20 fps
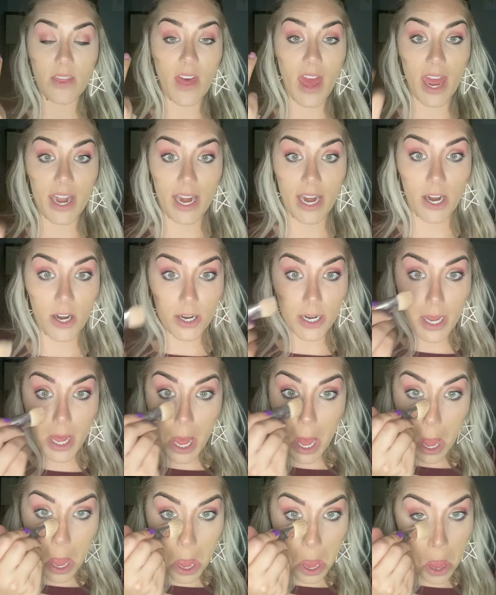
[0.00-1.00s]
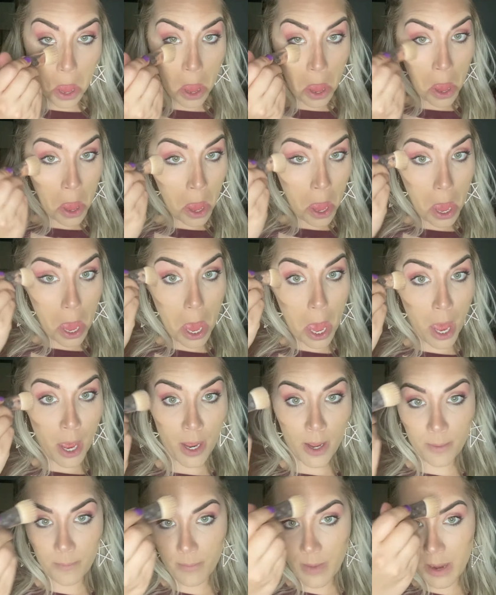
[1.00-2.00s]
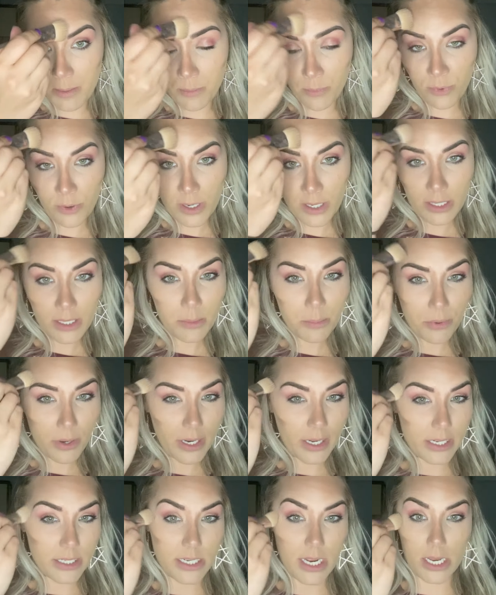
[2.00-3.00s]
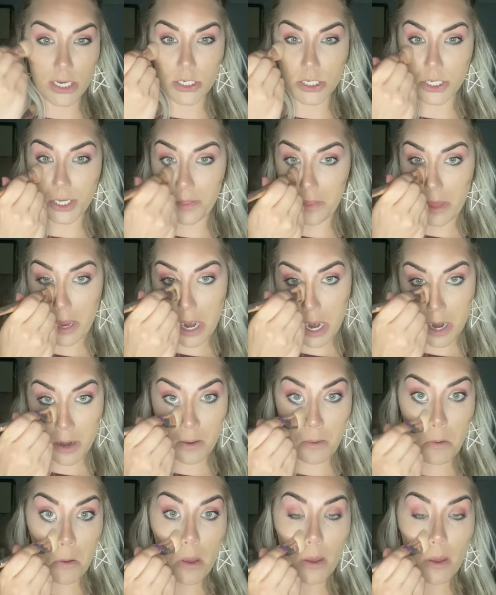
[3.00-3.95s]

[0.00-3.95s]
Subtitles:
that area and really bring attention there.